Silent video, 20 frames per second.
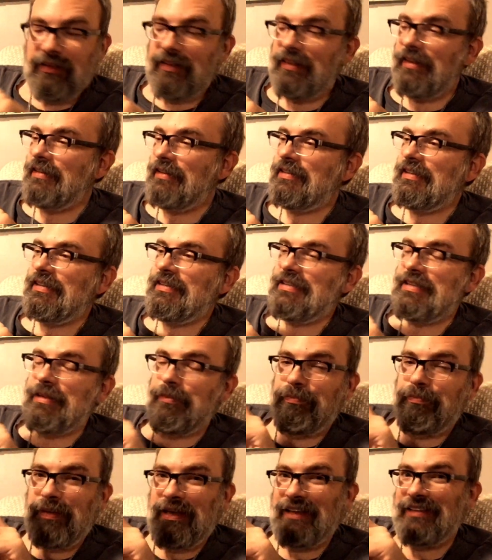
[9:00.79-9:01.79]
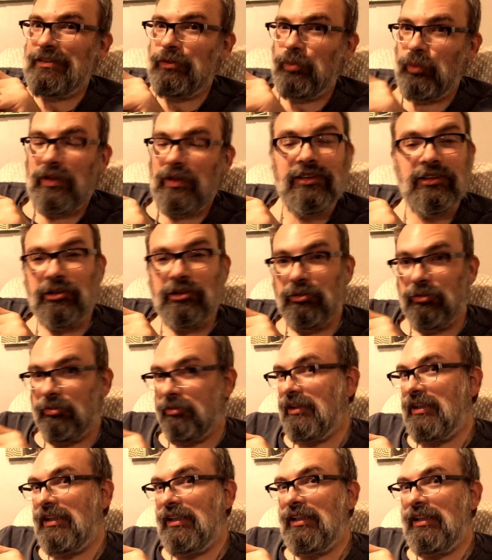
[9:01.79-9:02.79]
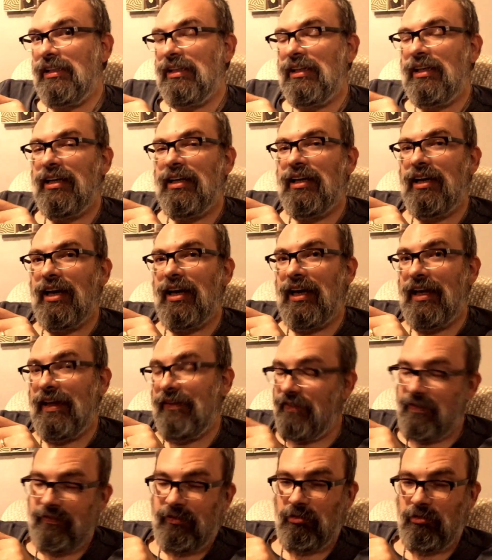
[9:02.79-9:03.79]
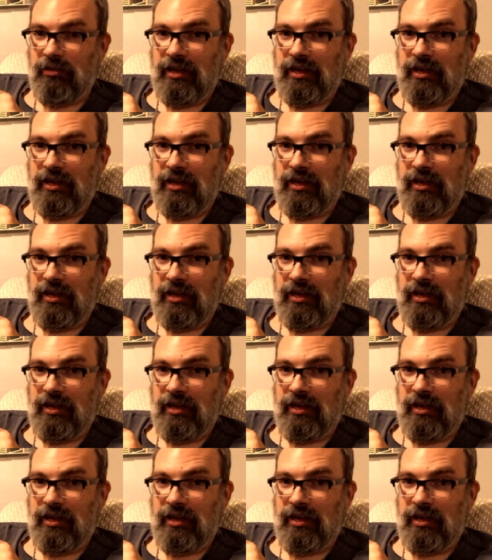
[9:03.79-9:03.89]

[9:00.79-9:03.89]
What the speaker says: This is the best winter read I have ever